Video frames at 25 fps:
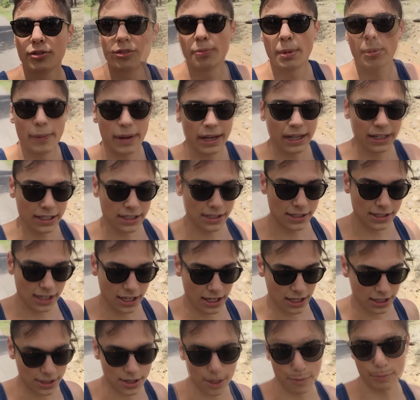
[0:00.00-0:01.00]
over my maintenance.
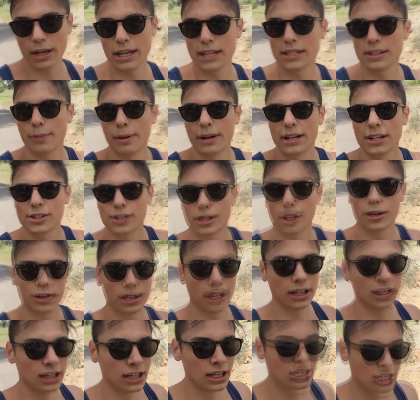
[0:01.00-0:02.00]
Some days I might just go
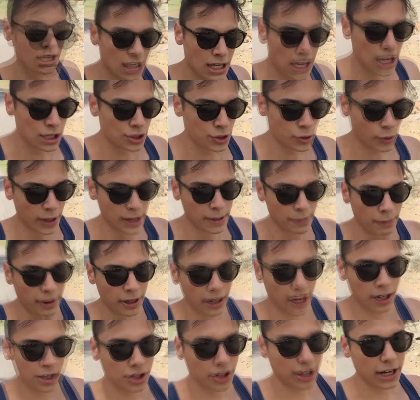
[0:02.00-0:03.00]
to
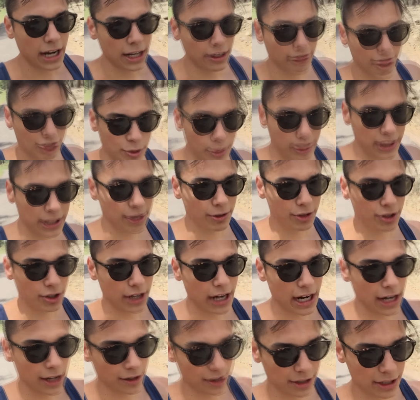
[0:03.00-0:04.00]
2100 calories, 2200
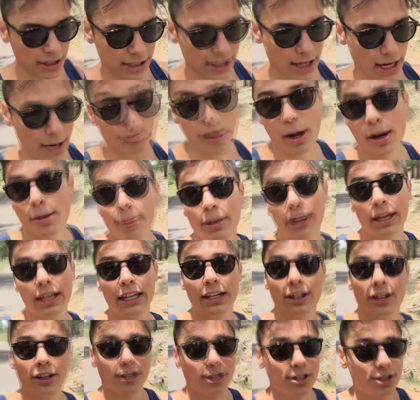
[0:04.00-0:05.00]
calories. I'm not a big
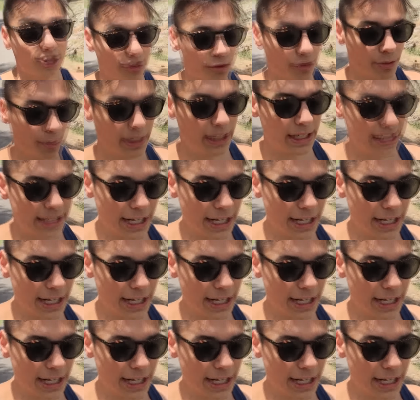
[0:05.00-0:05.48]
eater, so for me